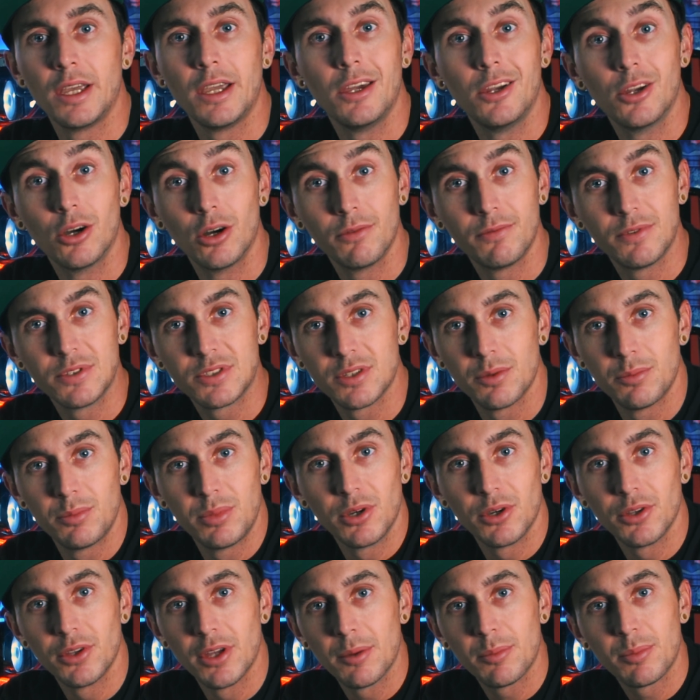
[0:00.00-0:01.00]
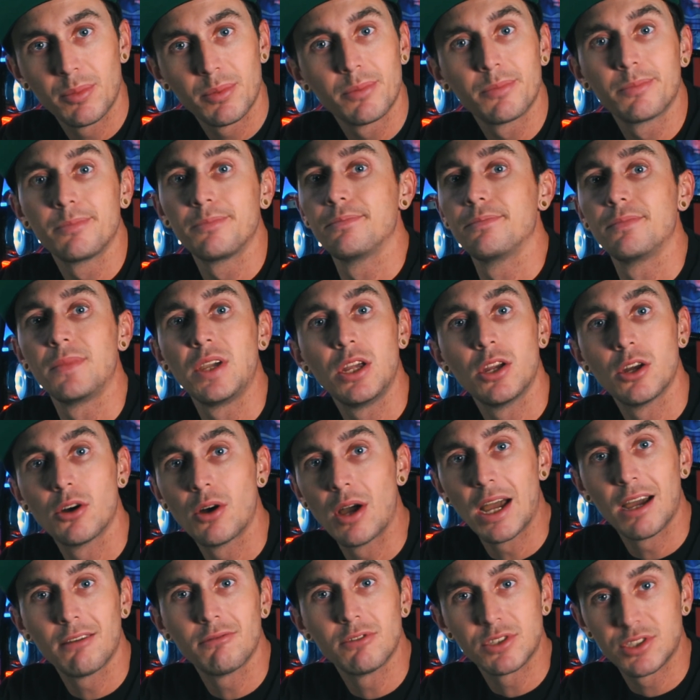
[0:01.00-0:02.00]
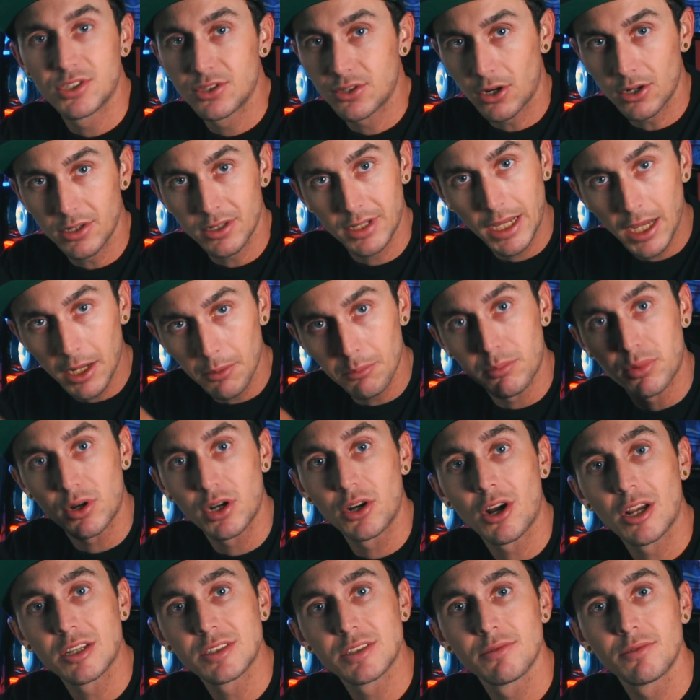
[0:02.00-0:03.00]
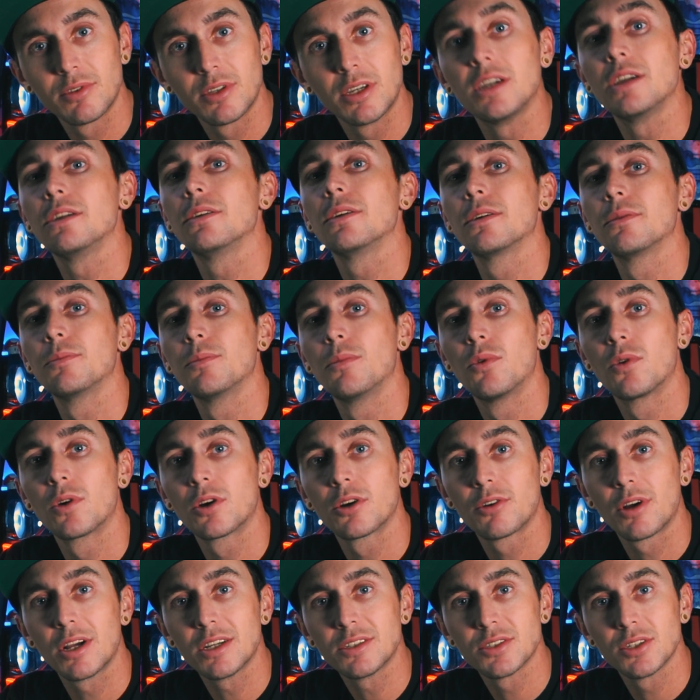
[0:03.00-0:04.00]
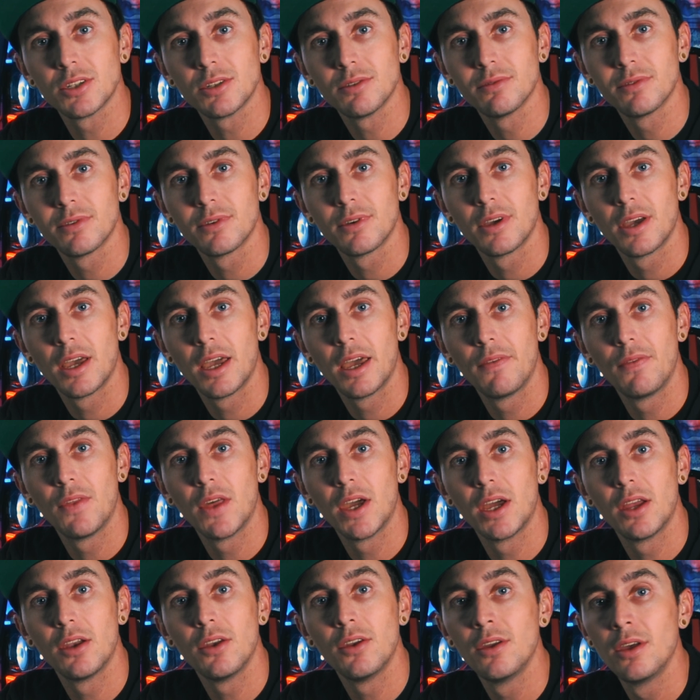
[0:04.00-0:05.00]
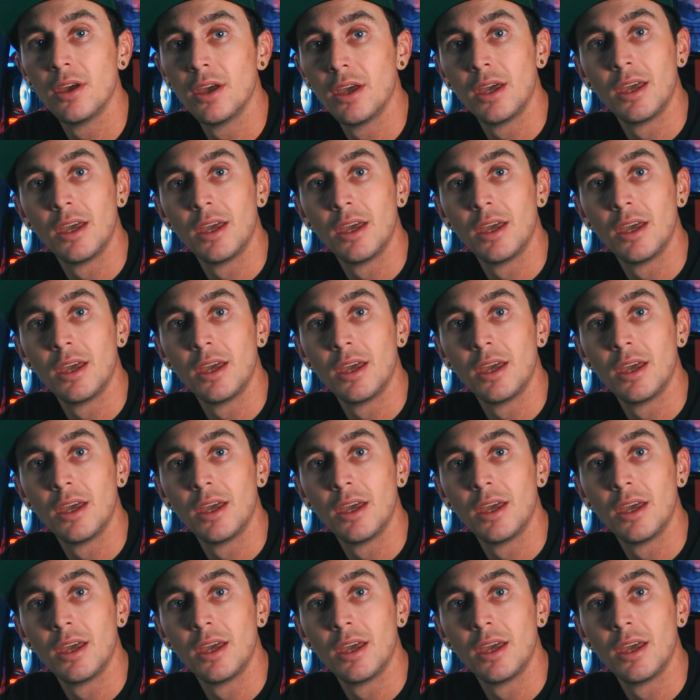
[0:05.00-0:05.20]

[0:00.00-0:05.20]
you know, if it's a build-up, you know, have it start getting progressively more aggressive, and then,